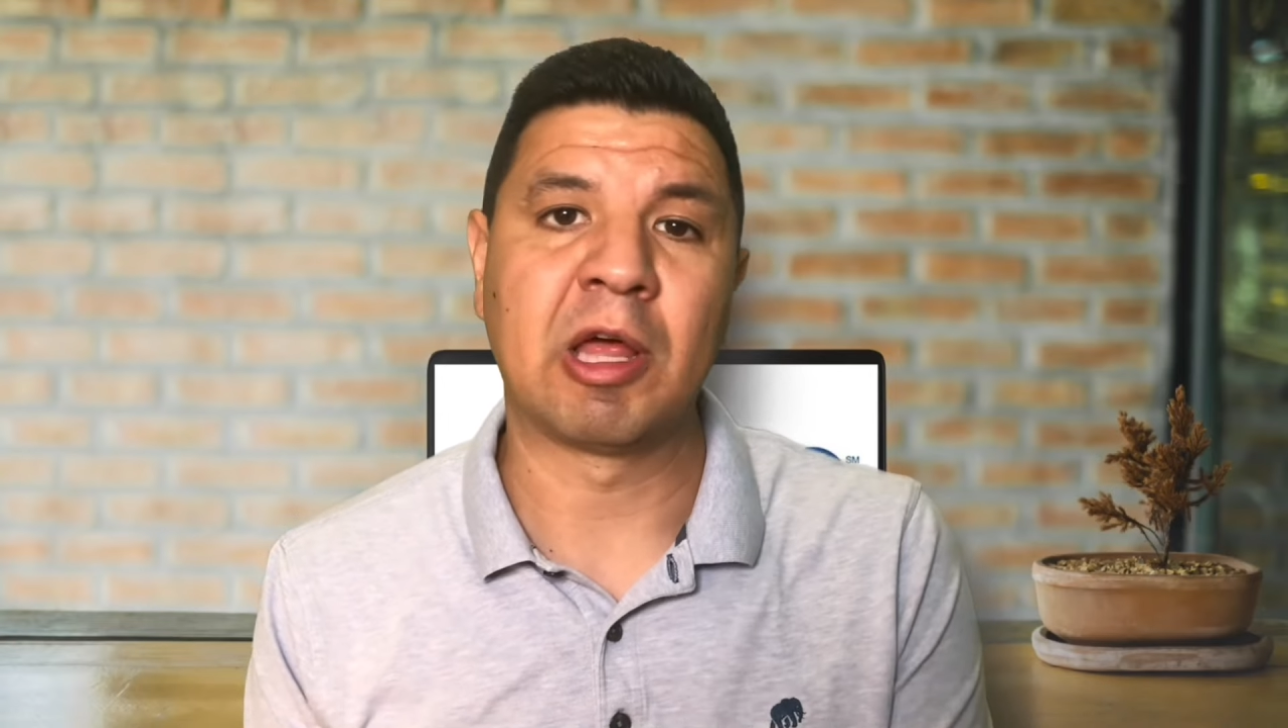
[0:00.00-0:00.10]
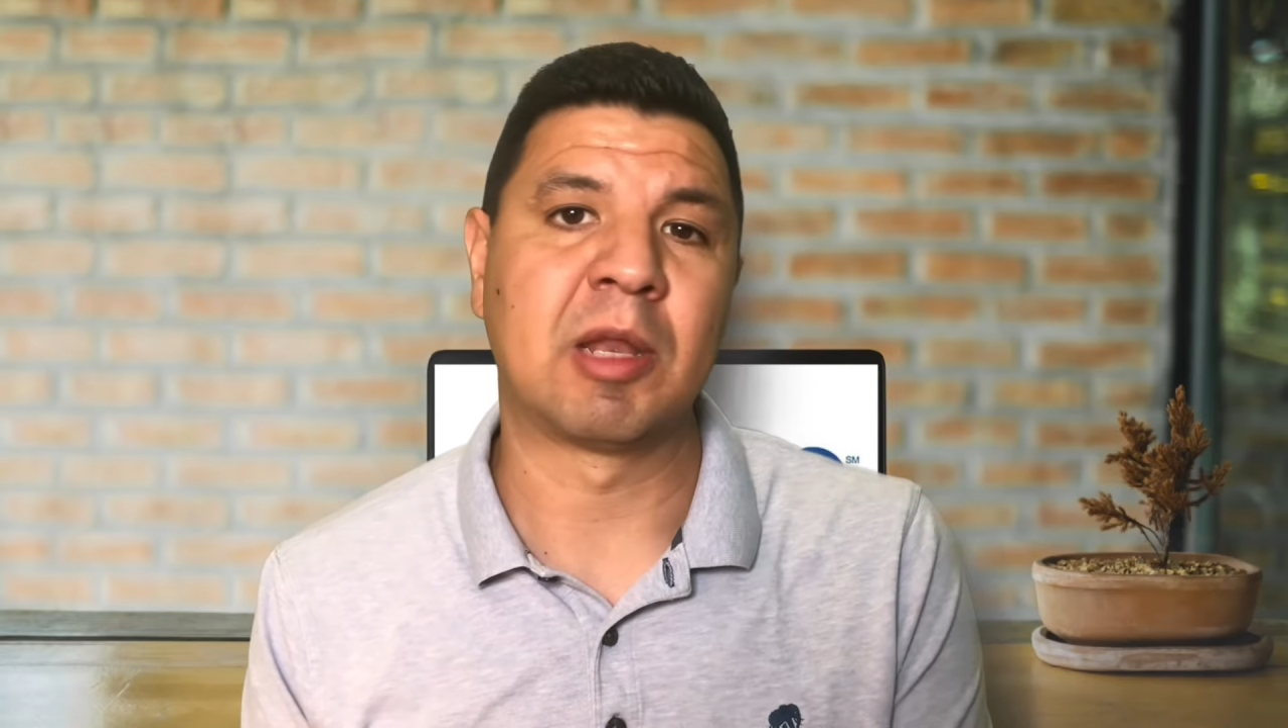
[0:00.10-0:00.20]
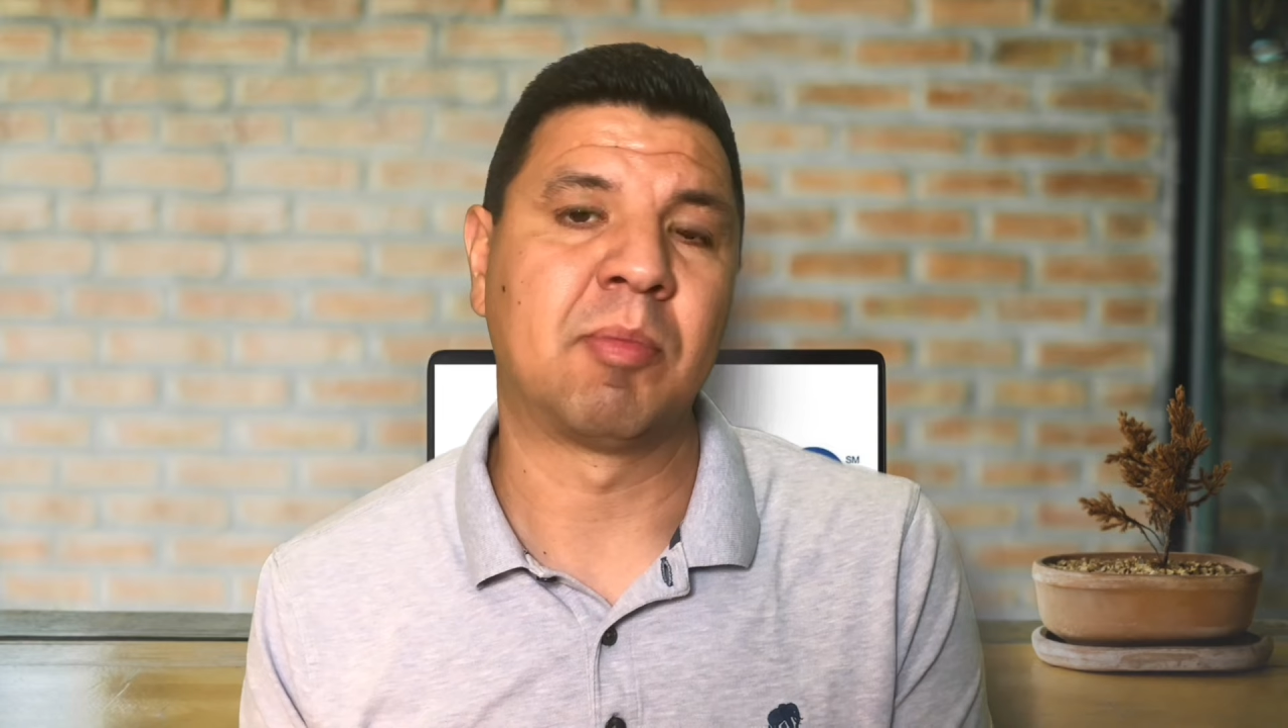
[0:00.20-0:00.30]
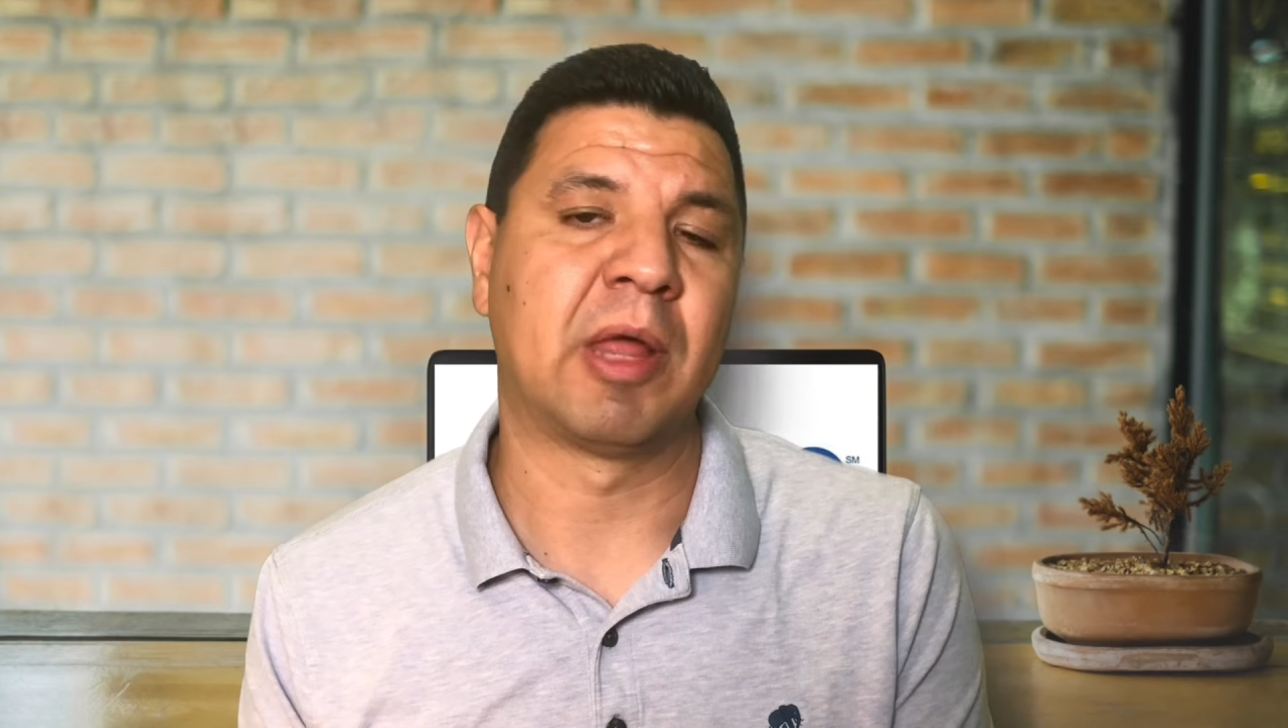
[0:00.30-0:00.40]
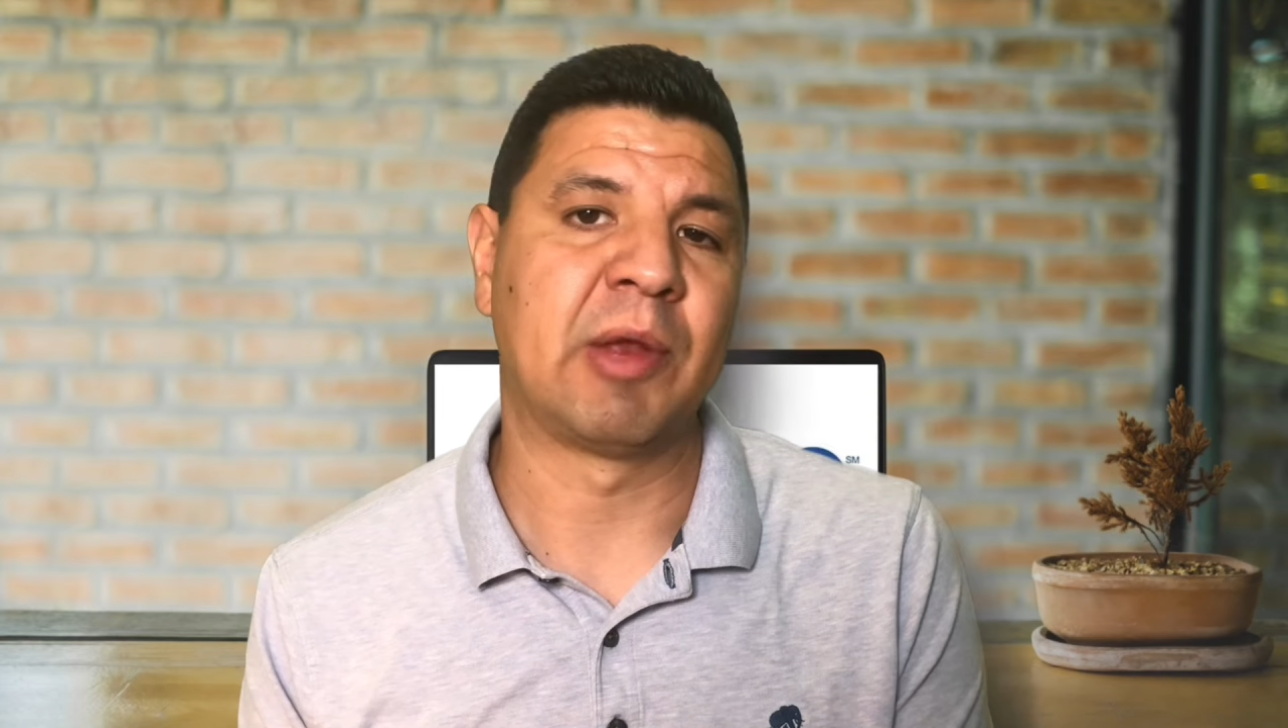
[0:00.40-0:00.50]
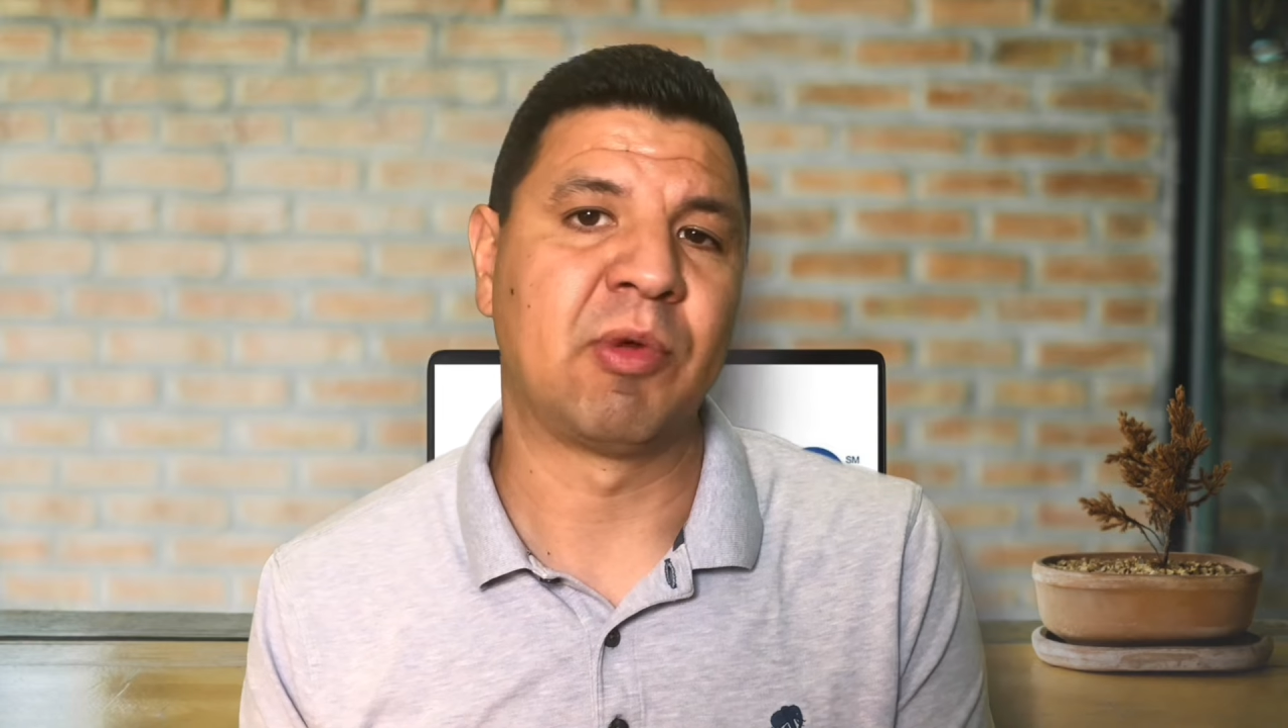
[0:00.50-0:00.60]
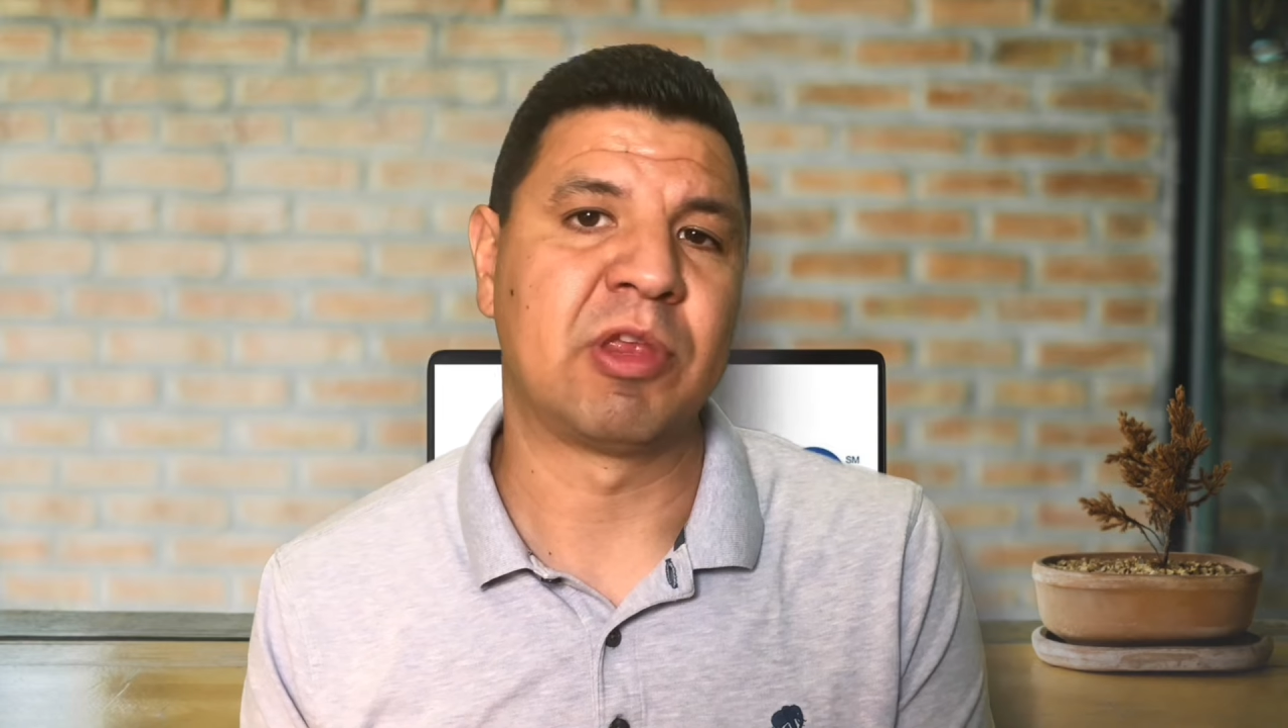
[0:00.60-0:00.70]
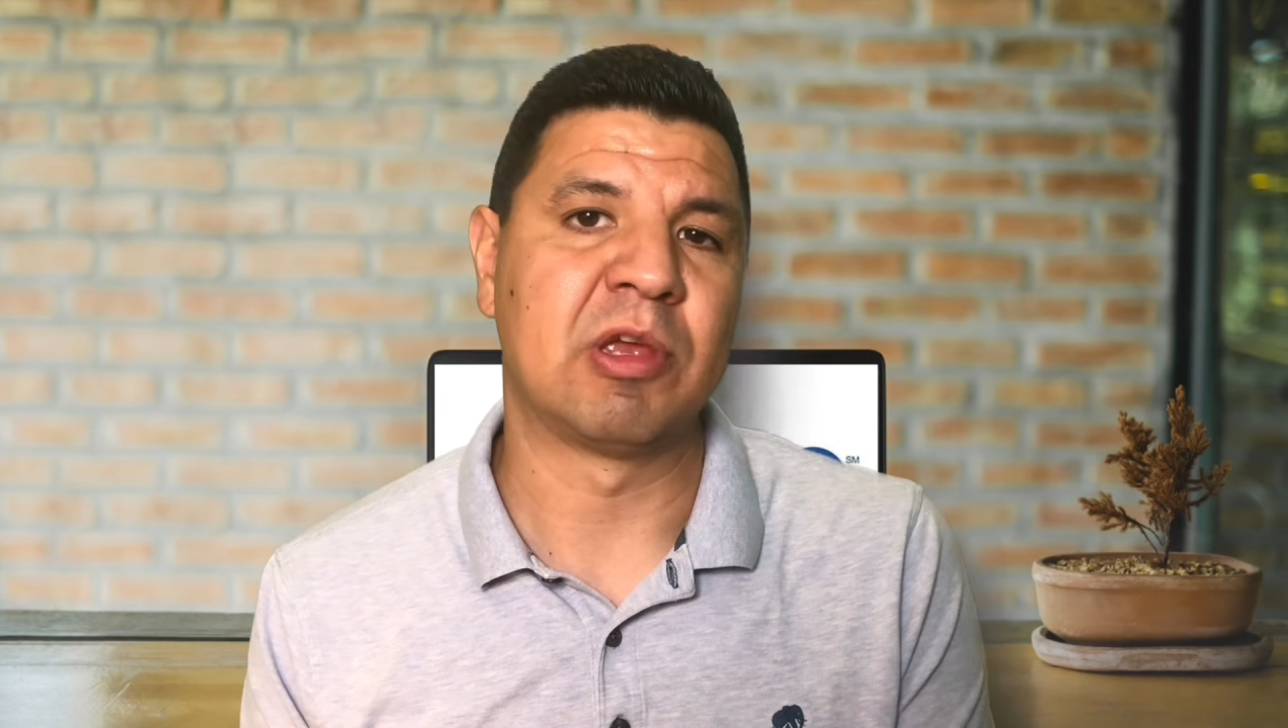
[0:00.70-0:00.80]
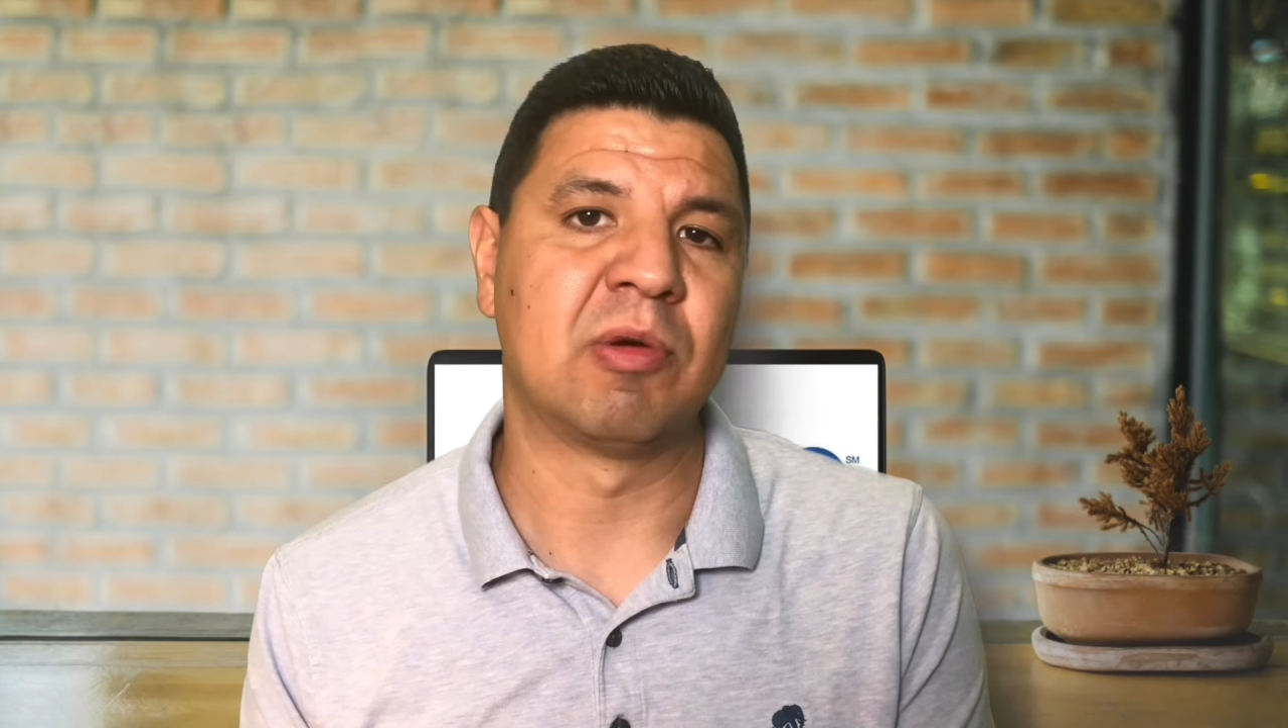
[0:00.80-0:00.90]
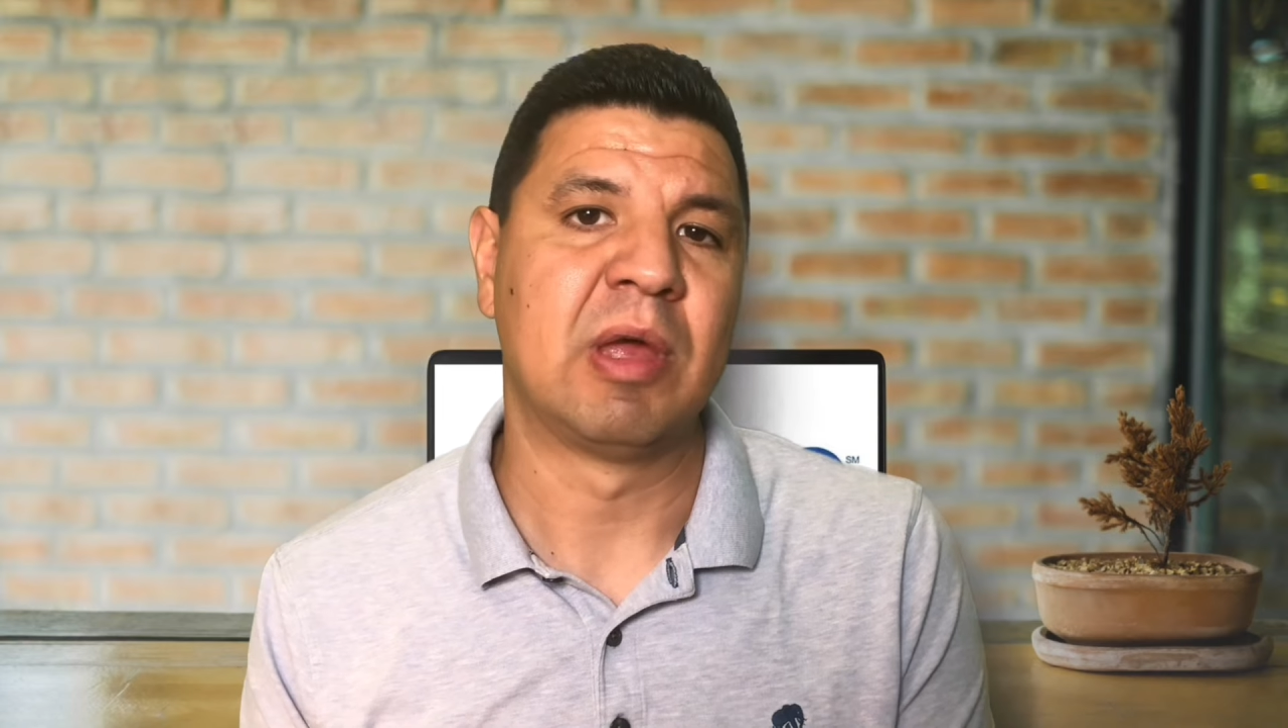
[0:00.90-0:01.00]
the plane with
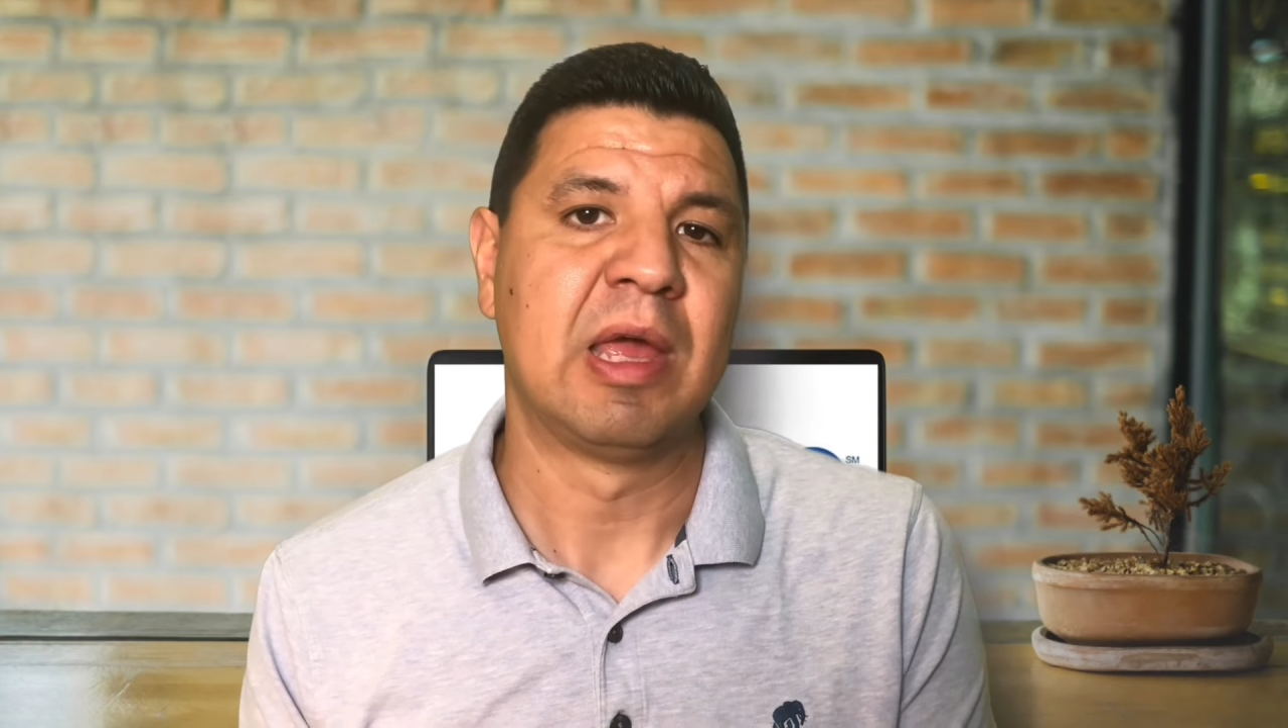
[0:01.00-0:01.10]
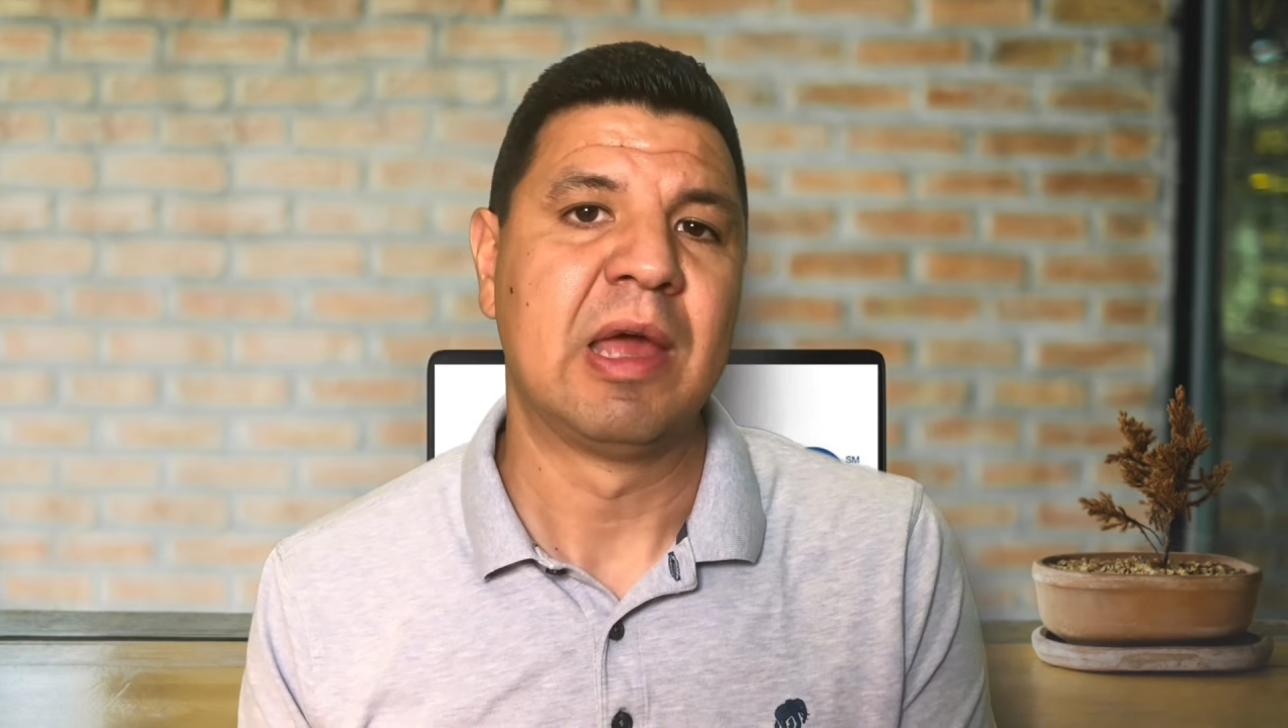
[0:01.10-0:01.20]
you,